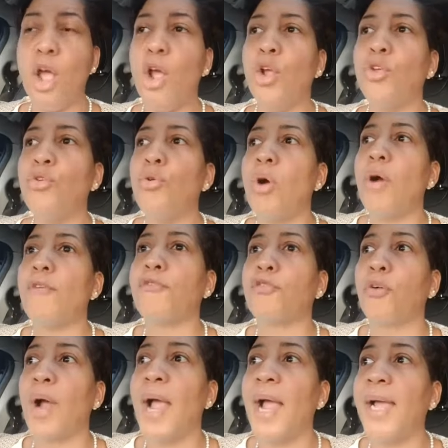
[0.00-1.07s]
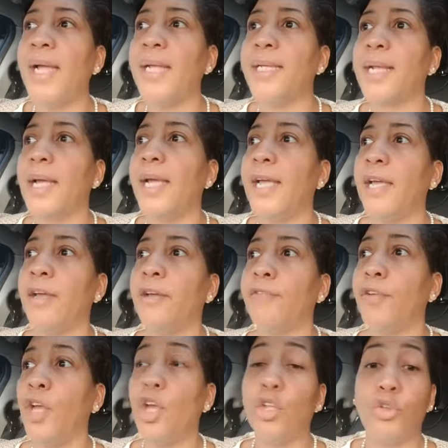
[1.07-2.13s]
You're afraid if
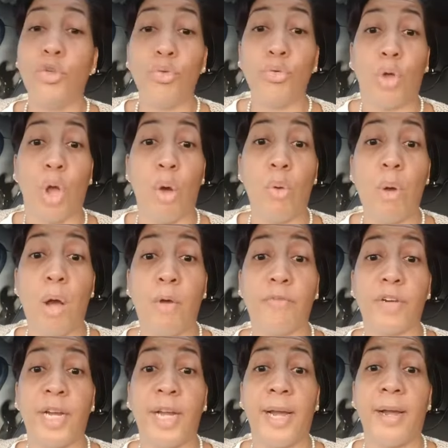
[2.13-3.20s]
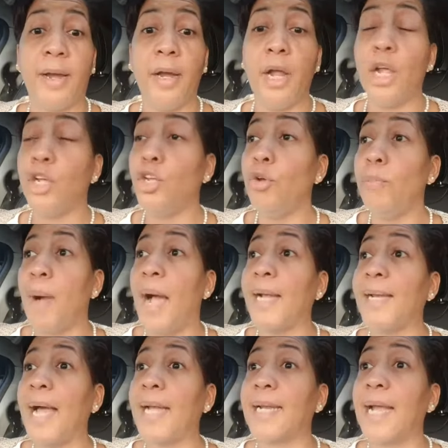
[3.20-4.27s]
you go over there, you
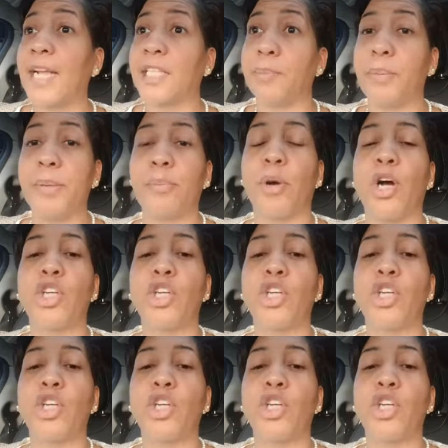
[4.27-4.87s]
might not like the people.